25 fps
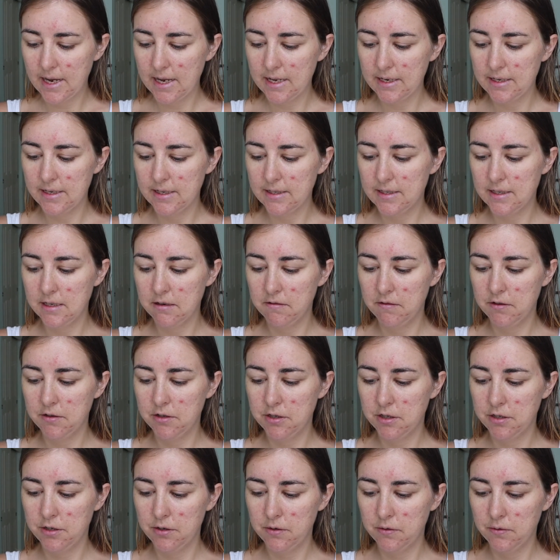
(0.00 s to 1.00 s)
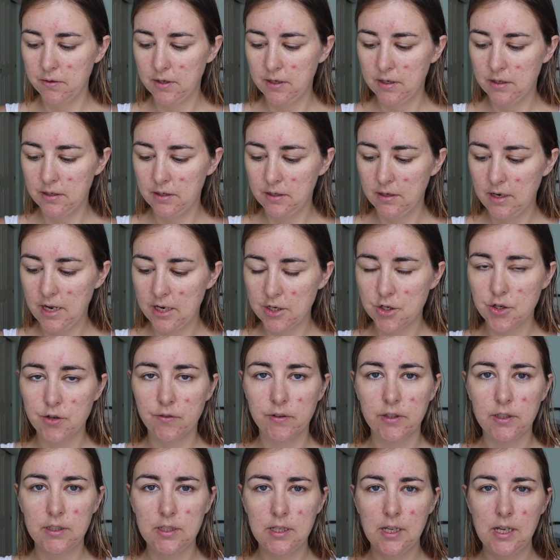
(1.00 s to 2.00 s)
and 02
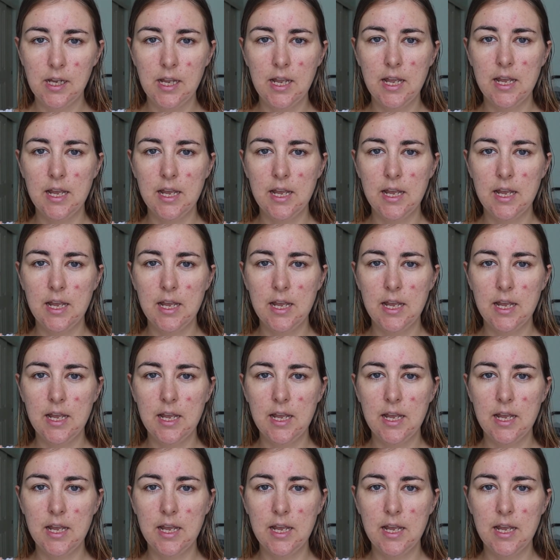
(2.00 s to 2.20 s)
Natural,